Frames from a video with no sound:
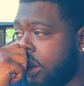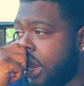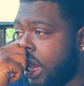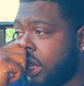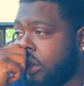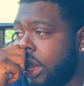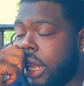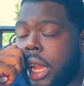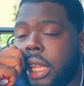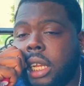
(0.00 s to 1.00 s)
Like, because at
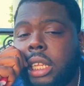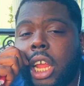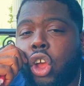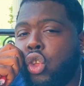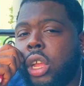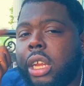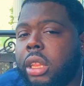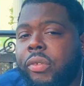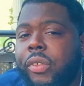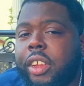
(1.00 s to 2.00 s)
the end of the day, all you get is
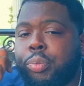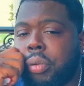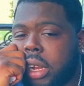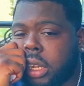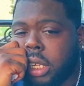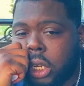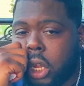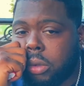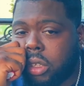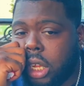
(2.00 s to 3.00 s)
the finished product, you
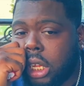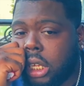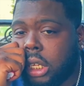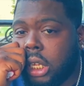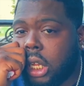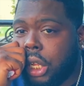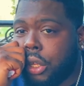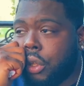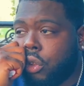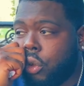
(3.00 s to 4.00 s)
know what I'm saying?
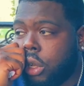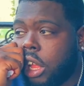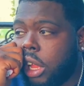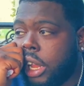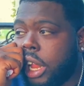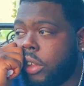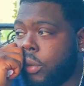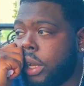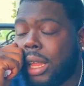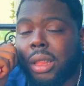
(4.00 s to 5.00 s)
So that's
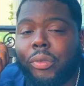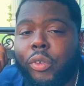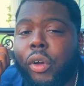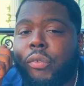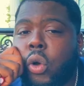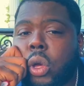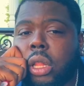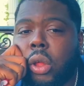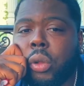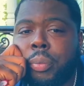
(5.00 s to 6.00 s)
the full
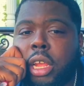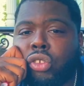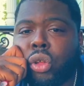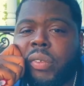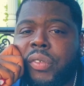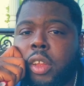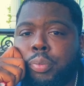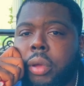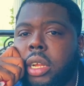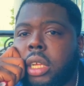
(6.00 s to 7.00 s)
focus on making sure the finished
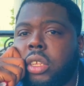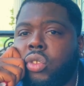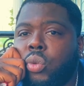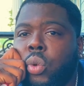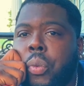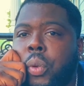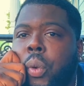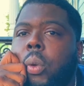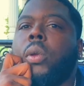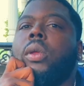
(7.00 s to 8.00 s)
product is what we
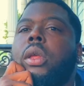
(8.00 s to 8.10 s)
want.